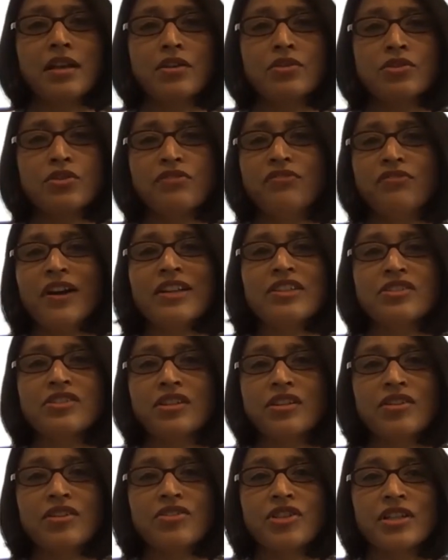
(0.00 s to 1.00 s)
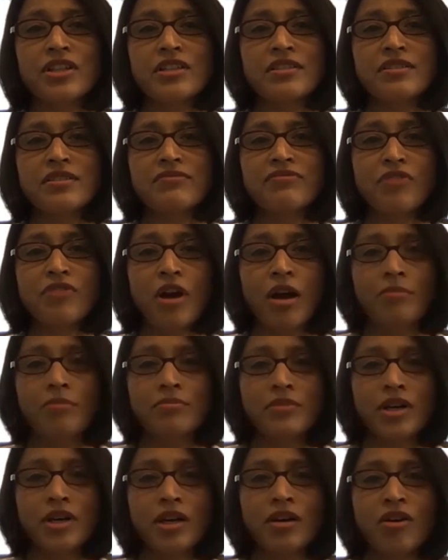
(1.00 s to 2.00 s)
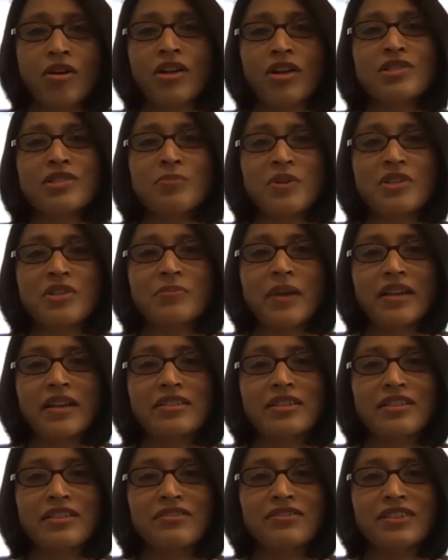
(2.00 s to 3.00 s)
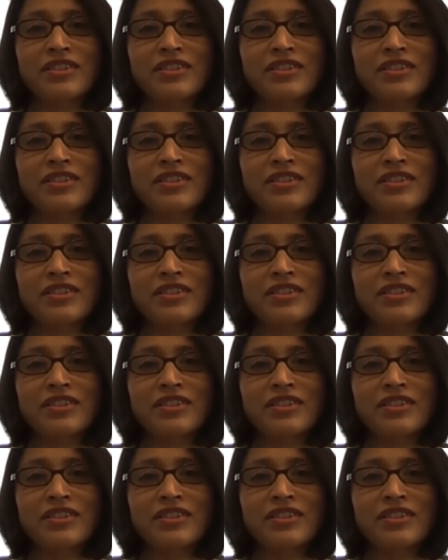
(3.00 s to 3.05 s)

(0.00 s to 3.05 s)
to find synergies from a cost perspective.